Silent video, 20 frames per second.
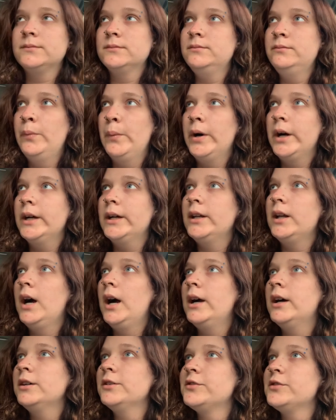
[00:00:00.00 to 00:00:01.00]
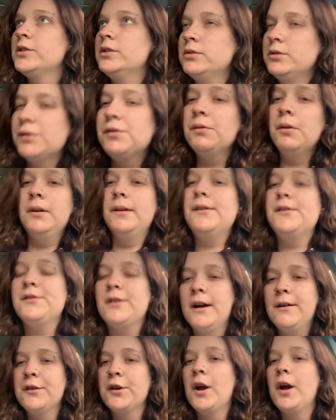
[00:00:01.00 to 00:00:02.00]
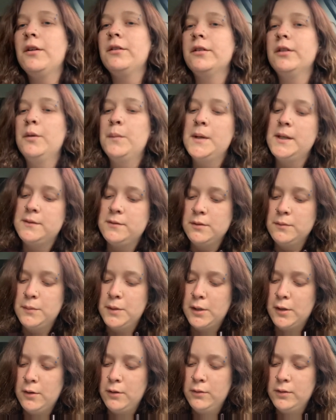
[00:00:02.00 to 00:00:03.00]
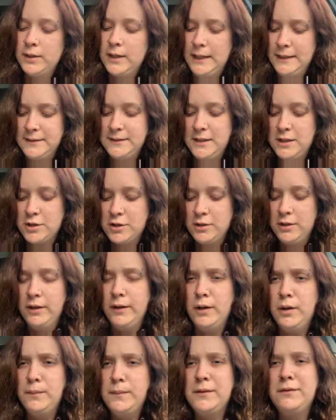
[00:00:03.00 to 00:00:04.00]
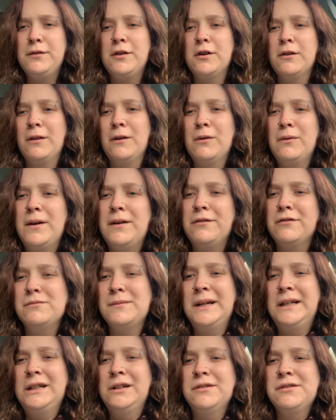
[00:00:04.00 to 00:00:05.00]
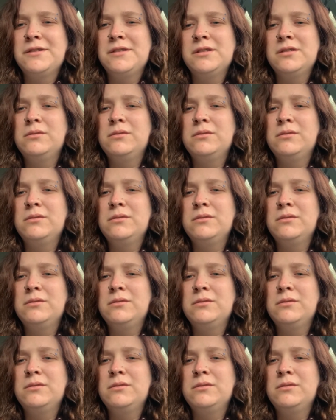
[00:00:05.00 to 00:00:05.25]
but I also just want to drive around a little bit, so I'm going to go to a gas station a little bit farther away from my house than the